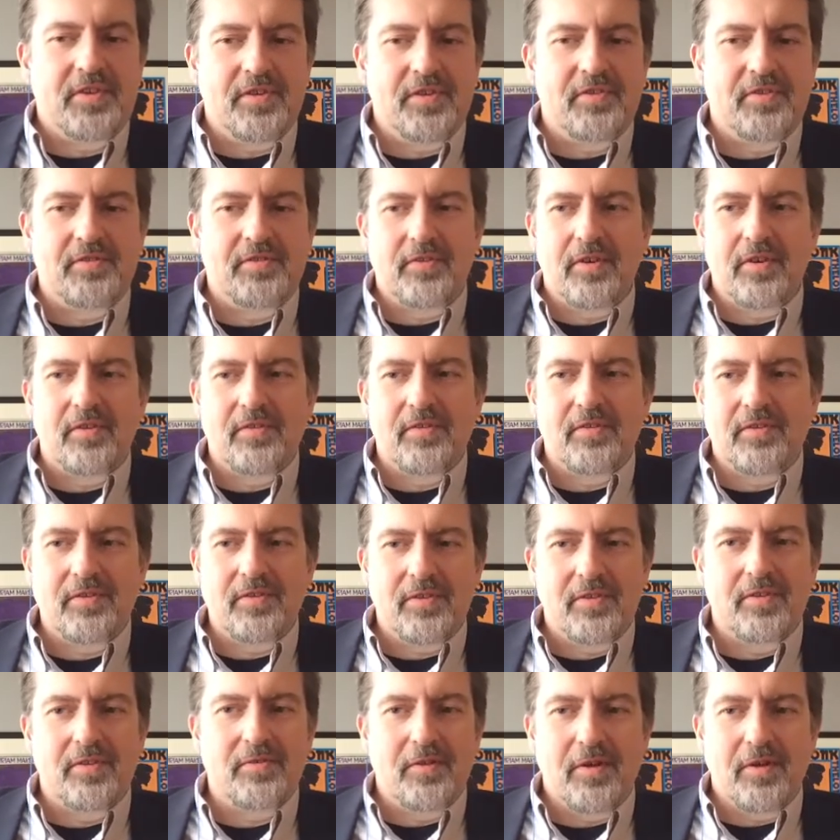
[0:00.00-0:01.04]
and
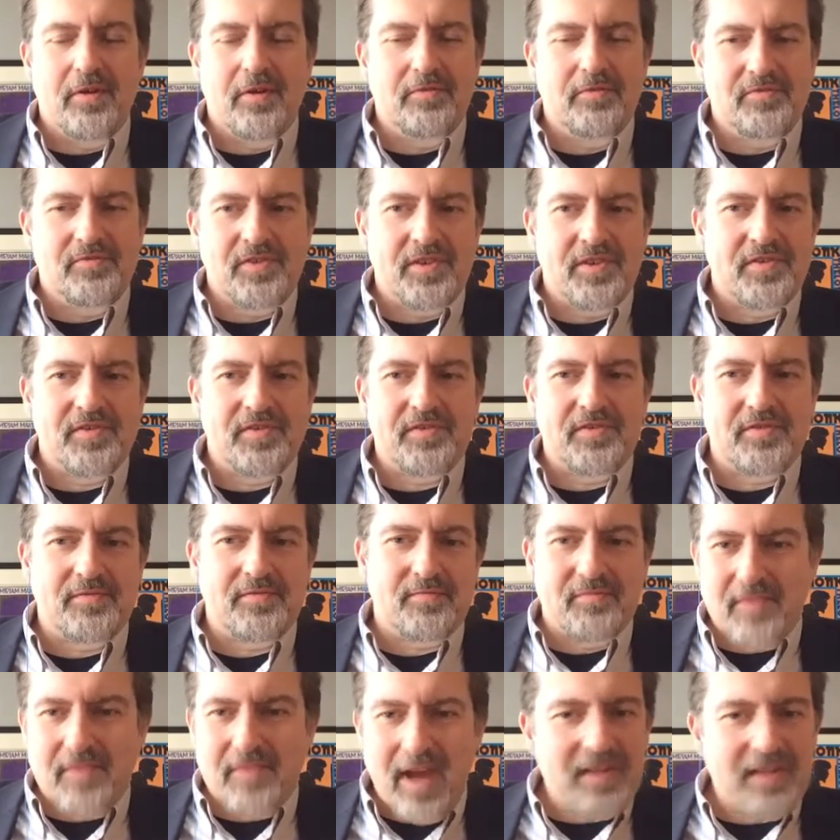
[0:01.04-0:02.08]
just
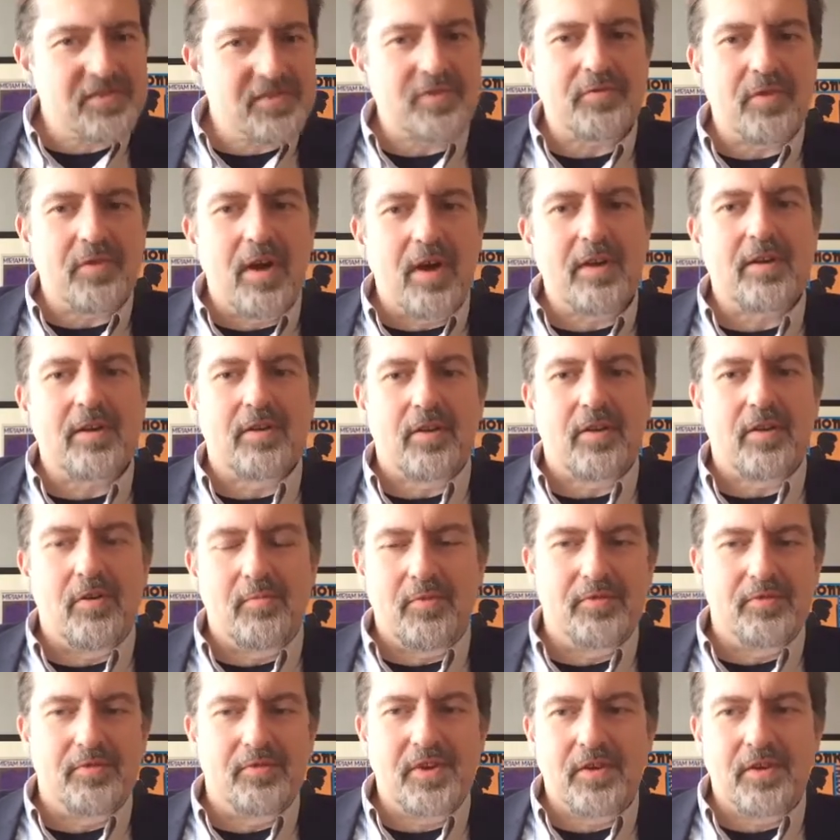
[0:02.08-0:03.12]
not so long ago.
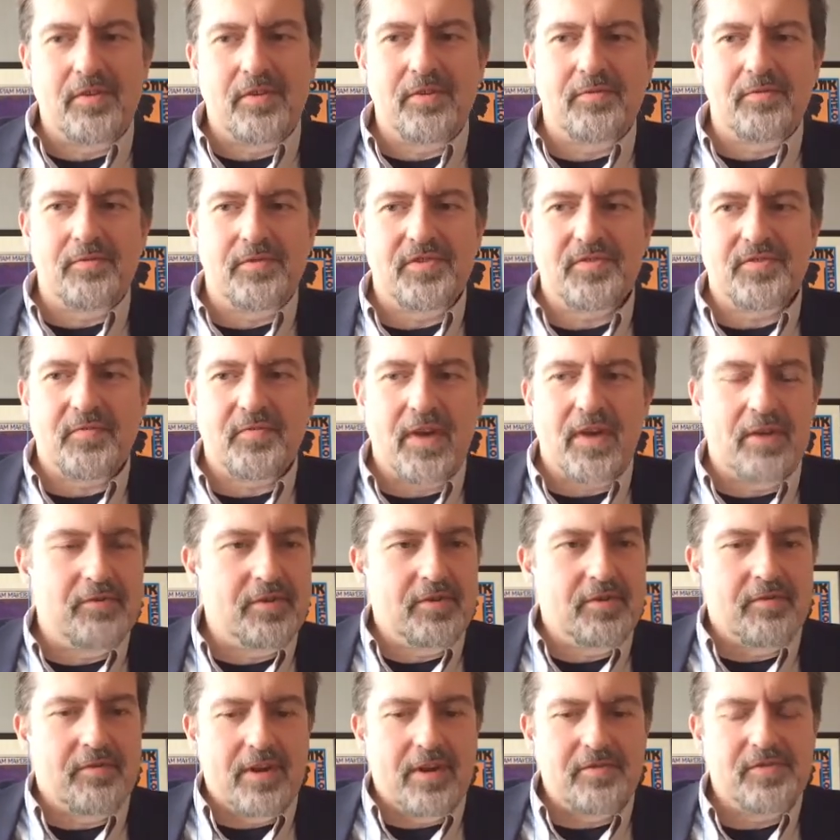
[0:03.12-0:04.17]
Moderna was
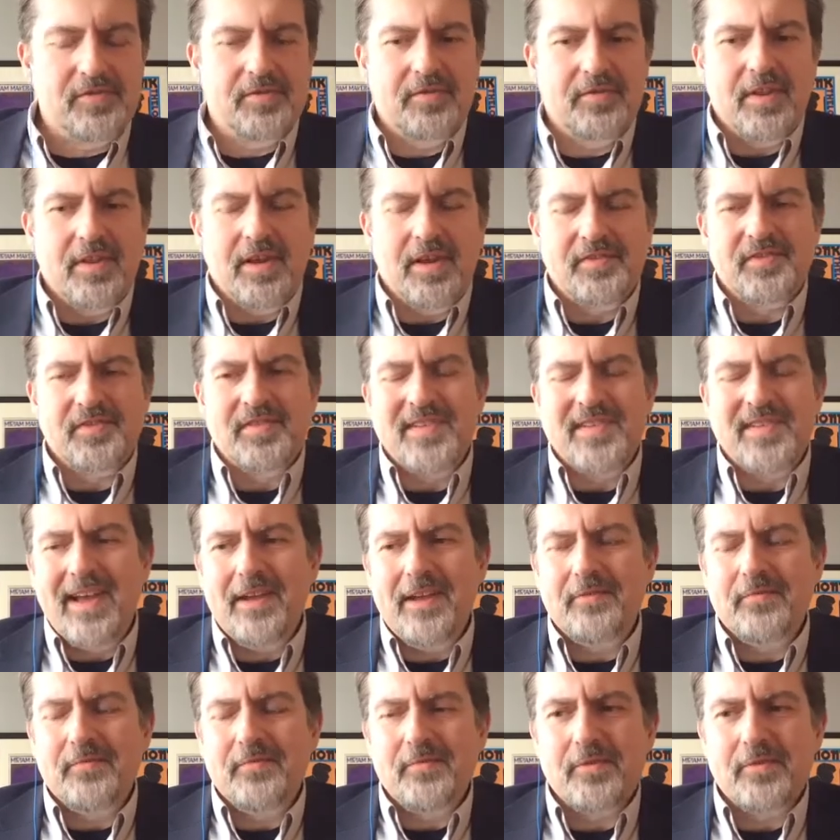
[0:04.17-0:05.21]
founded around
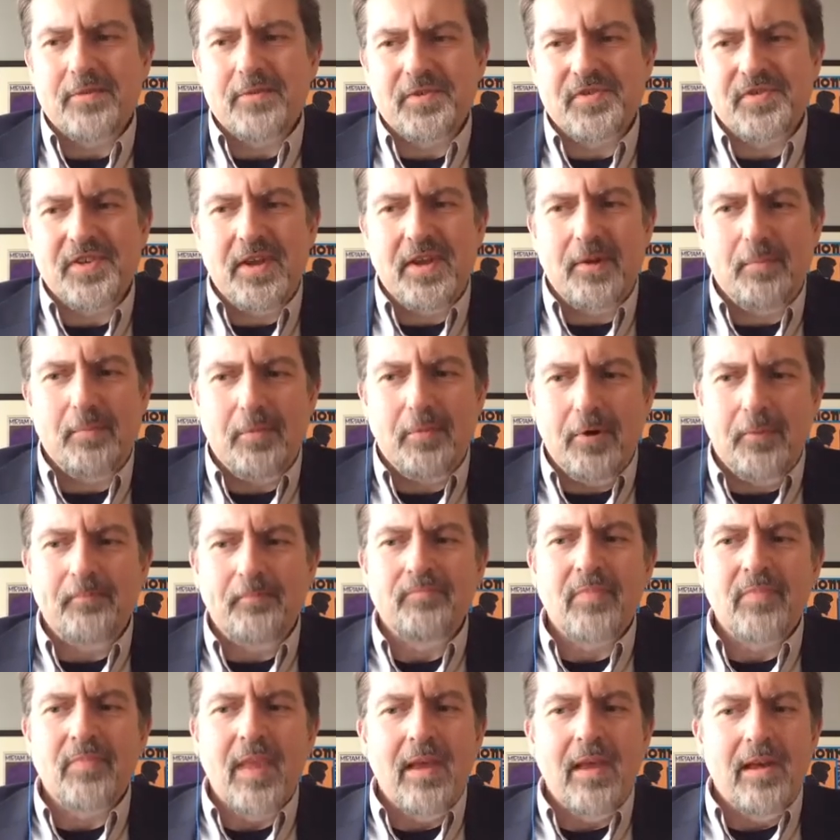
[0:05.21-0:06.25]
2010, for example,
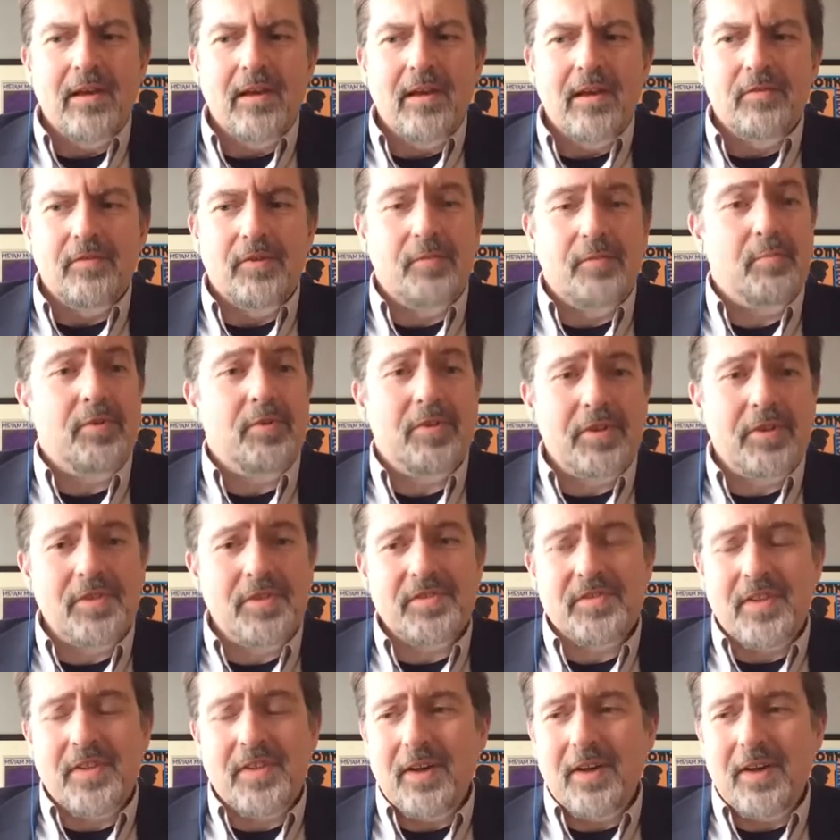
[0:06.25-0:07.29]
with billions
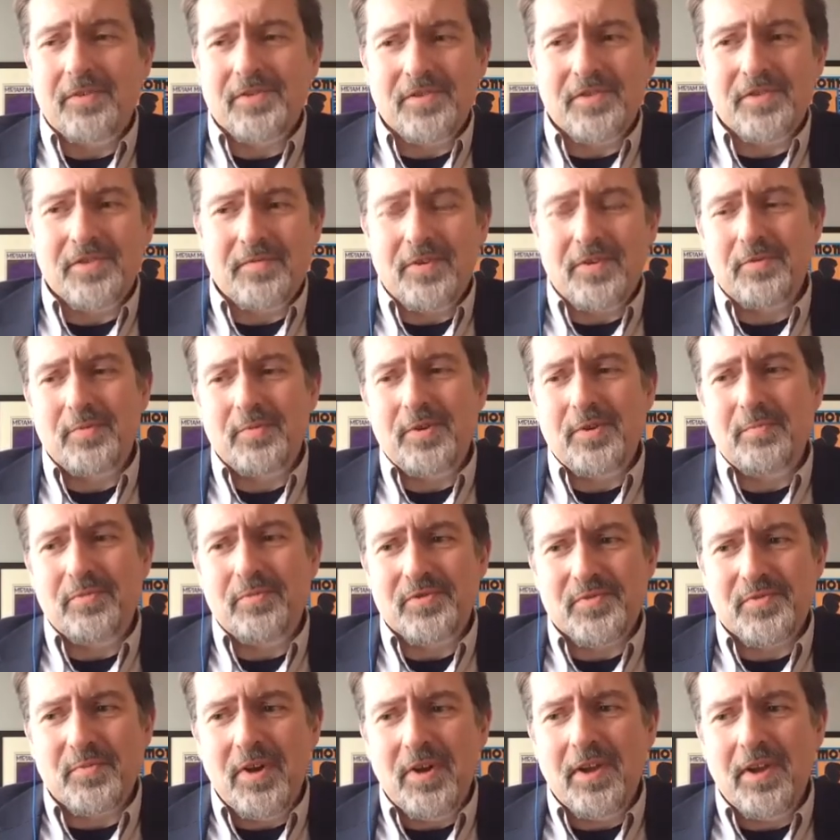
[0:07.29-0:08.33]
of dollars of other
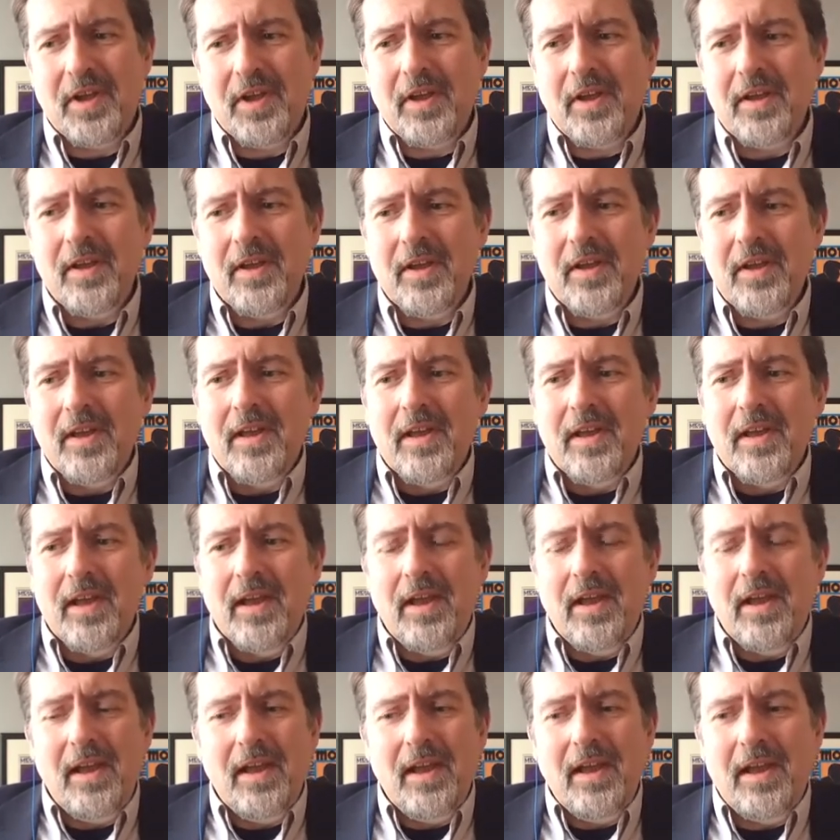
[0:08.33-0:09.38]
people's money.
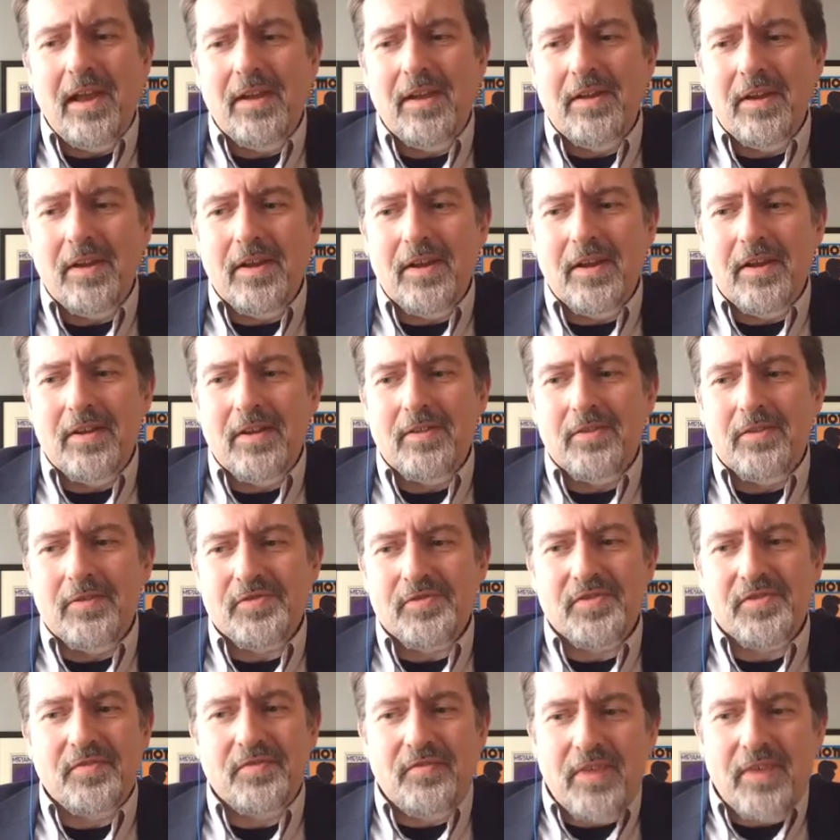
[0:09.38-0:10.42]
And
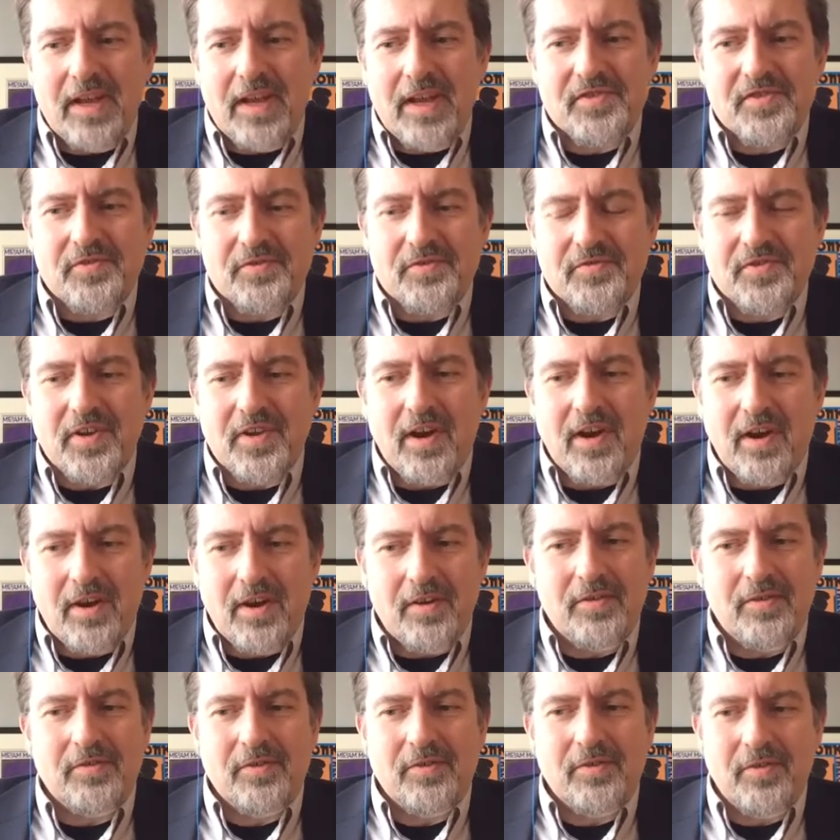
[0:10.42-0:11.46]
those investors
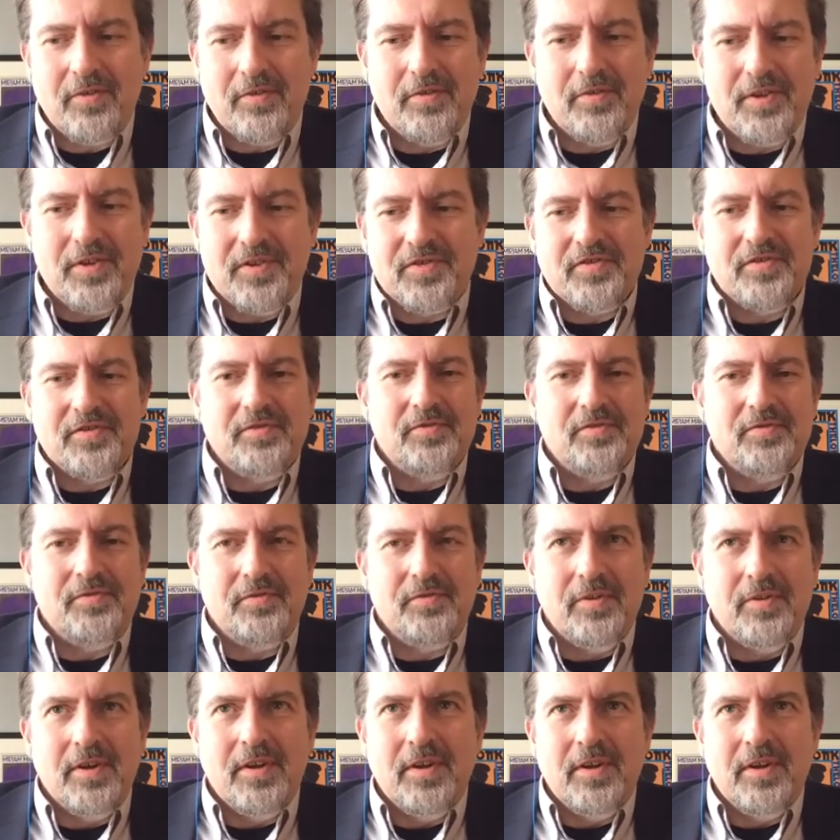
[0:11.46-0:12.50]
aren't going to